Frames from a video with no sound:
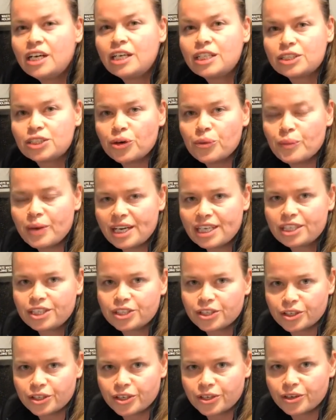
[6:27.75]
So make
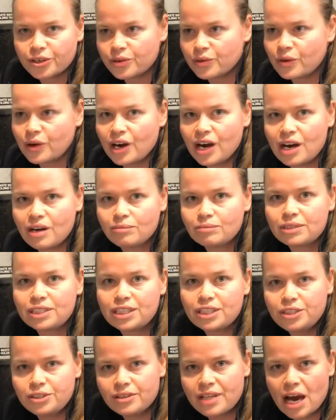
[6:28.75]
sure to
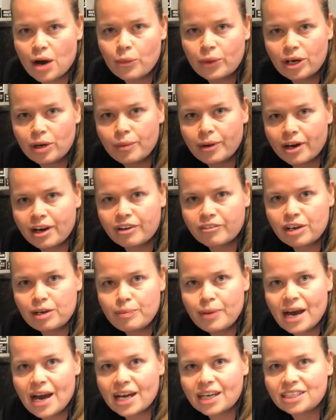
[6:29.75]
do that wheel bearing
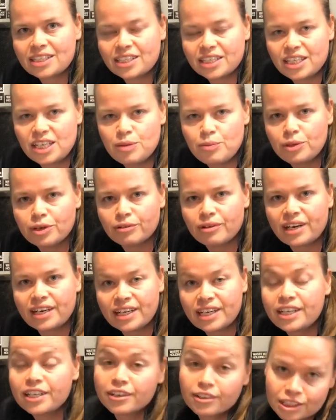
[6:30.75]
repack to keep your running
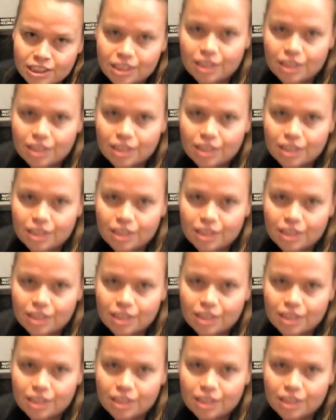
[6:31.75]
gears